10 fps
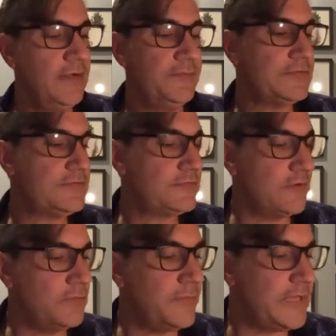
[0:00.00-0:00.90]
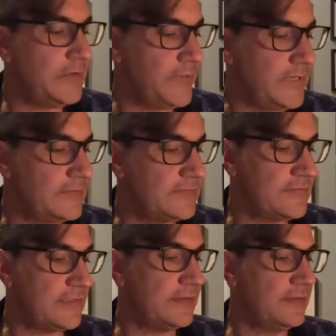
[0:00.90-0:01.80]
for so many weeks,
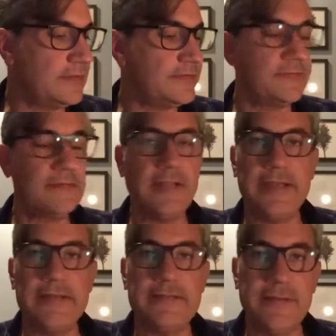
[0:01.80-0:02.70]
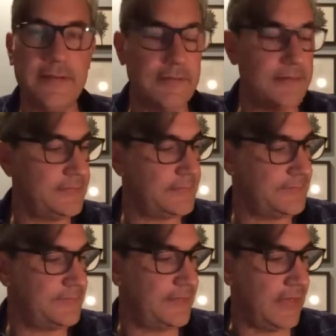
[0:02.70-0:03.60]
it looks like it's here to
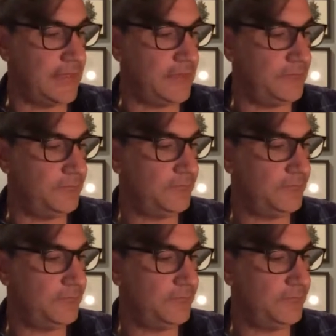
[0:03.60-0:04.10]
stay.